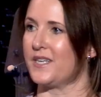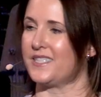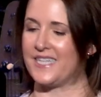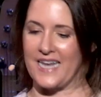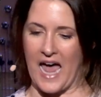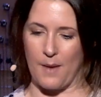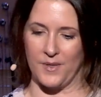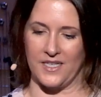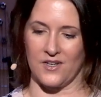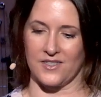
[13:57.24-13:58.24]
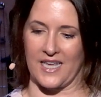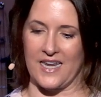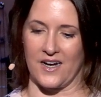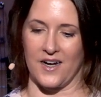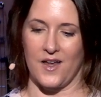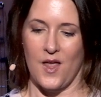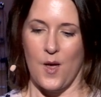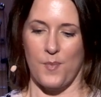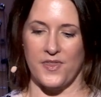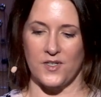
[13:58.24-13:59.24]
but it did happen years later.
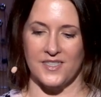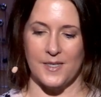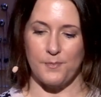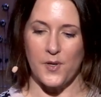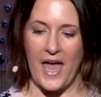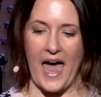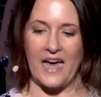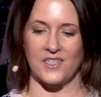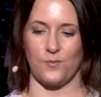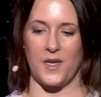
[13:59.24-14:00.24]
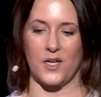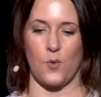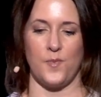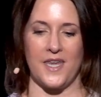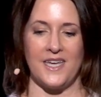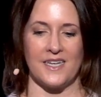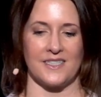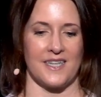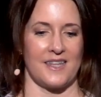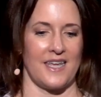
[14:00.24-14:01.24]
But their simple act of being obedient
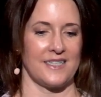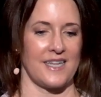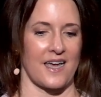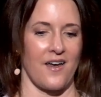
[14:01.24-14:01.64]
to the things that